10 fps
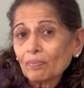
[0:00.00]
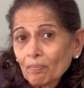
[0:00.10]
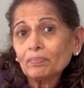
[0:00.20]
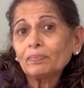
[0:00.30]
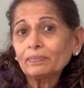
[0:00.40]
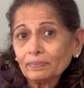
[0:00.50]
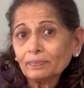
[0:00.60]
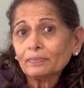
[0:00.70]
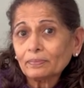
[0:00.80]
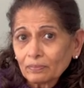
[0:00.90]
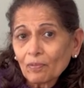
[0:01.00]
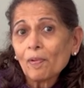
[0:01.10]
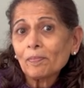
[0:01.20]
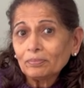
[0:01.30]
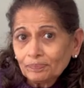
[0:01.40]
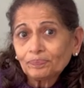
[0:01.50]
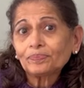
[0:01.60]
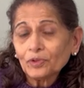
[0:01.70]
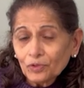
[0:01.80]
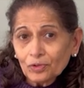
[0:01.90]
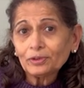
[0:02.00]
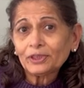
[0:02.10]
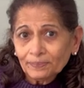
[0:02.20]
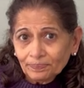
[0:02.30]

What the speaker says: Good.